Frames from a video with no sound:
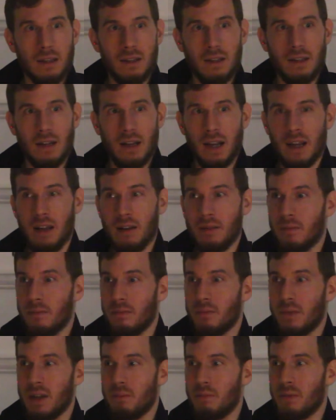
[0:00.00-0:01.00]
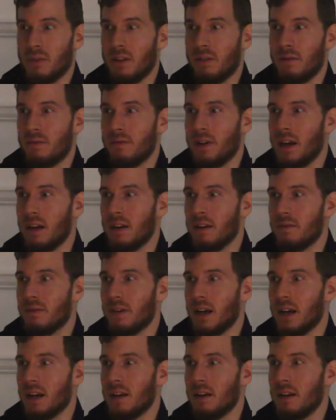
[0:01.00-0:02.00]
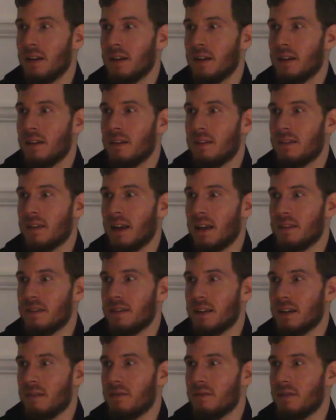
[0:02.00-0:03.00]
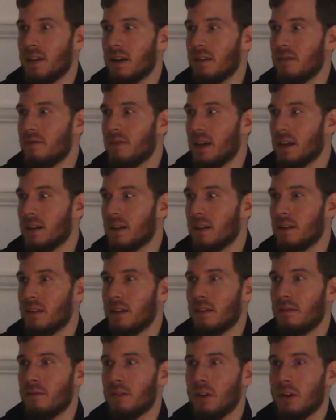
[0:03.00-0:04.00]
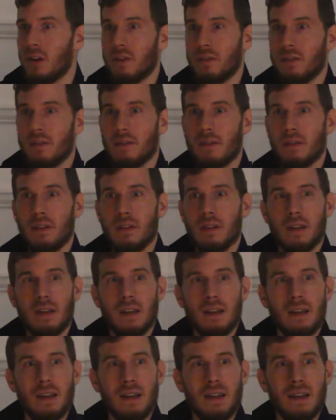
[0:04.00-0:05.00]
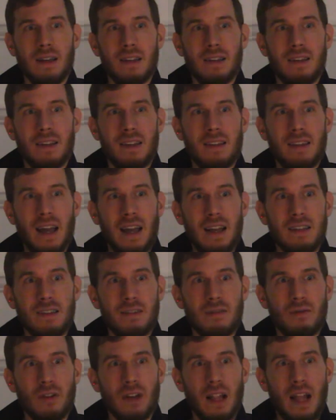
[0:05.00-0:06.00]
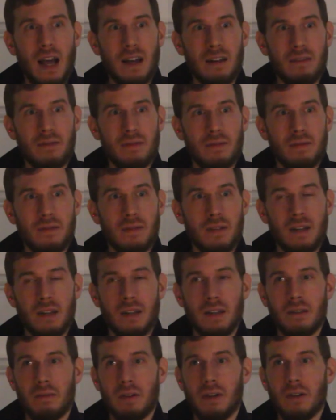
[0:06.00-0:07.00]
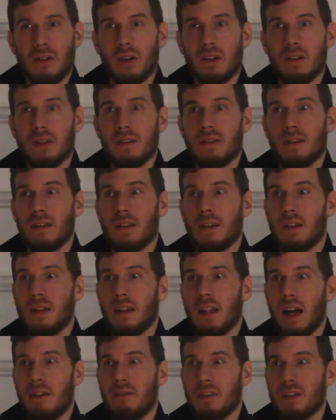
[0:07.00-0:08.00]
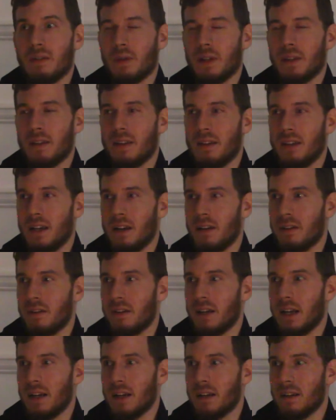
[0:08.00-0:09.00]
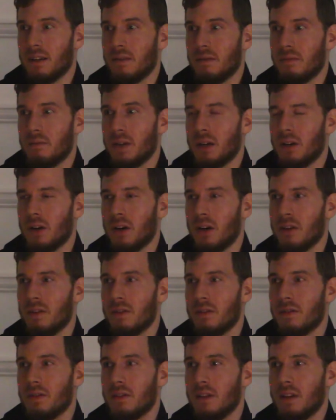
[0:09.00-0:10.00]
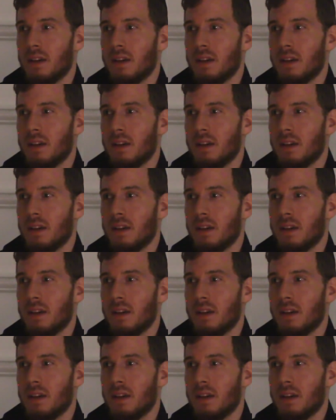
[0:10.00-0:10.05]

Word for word: Today, people are very, very sensitive, very fickle. They've lost the taste for life because life has been deteriorating, because